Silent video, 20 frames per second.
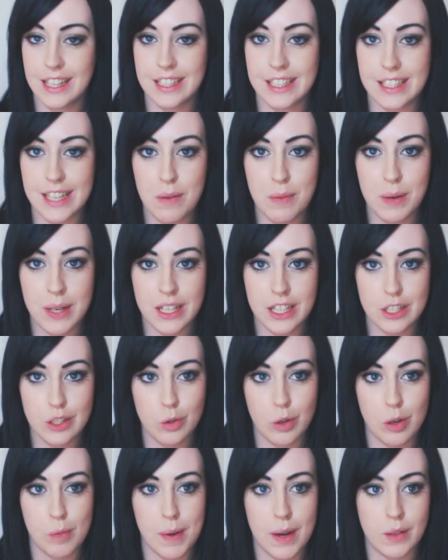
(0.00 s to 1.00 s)
Today we're going to
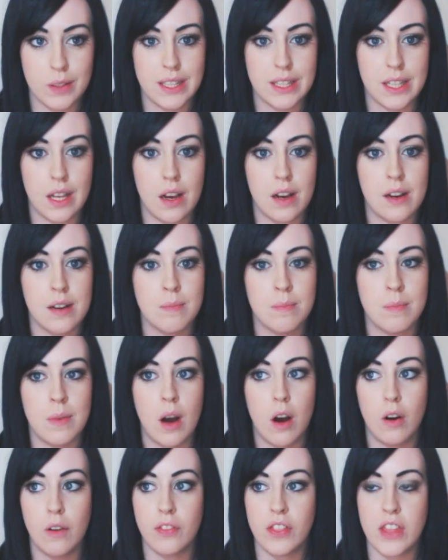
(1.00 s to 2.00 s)
talk about some
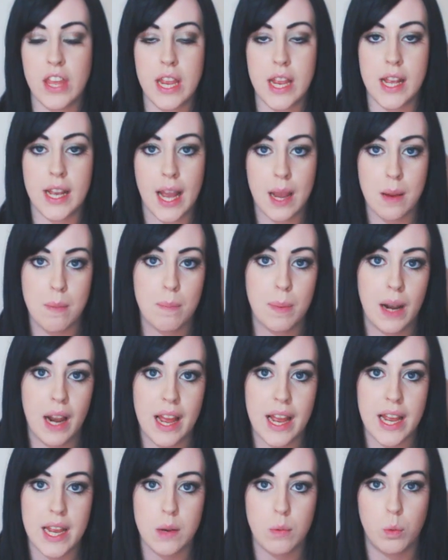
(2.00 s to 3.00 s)
of the
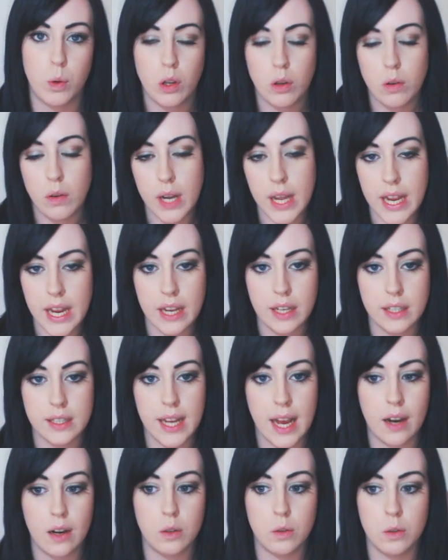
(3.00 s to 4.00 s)
gameplay, what you need,